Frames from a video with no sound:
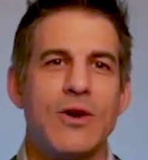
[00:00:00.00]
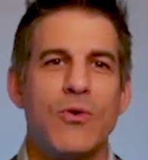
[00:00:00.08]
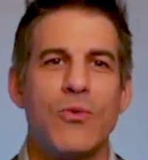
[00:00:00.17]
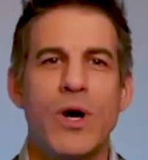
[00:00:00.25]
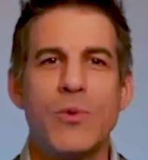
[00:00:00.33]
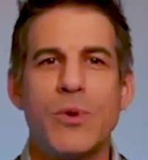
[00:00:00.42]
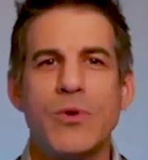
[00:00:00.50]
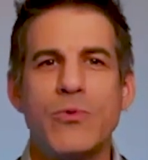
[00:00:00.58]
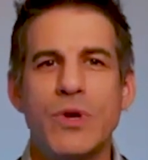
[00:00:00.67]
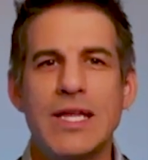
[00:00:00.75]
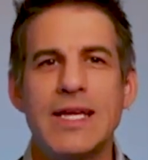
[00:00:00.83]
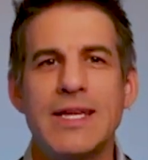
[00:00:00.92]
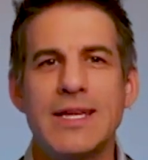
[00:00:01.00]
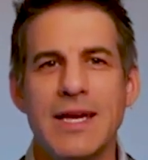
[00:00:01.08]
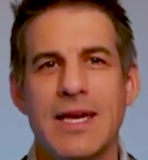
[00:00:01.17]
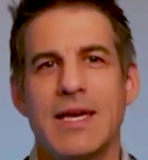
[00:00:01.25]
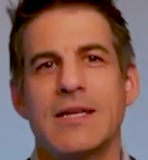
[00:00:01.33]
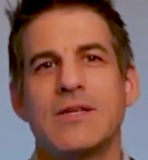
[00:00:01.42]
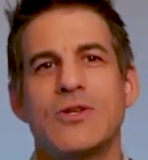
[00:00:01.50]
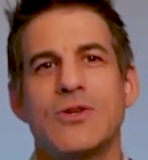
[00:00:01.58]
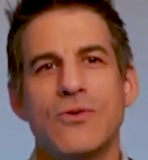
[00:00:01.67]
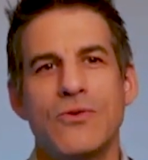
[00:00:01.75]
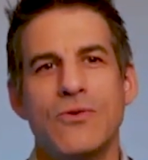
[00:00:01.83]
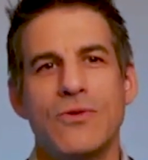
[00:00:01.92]
where we really dig
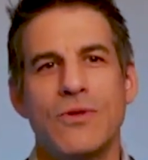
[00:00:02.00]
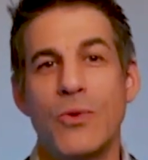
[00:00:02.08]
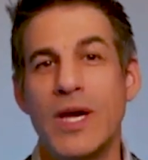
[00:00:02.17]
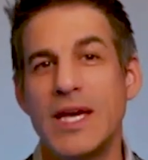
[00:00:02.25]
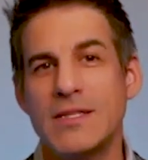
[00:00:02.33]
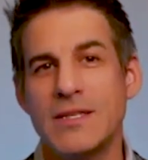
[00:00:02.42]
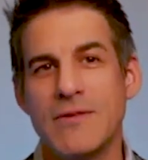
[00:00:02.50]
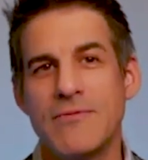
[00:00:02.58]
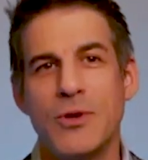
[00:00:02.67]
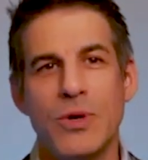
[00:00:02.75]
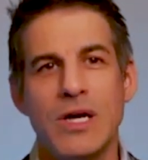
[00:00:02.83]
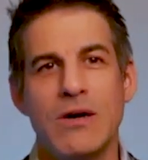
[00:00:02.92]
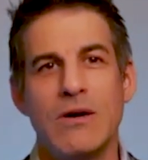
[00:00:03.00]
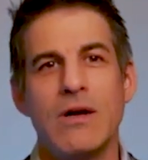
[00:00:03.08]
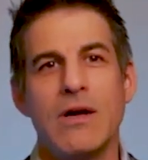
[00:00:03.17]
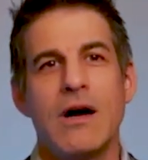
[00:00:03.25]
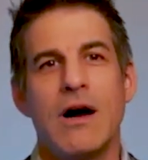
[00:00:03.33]
into the weeds, if you will,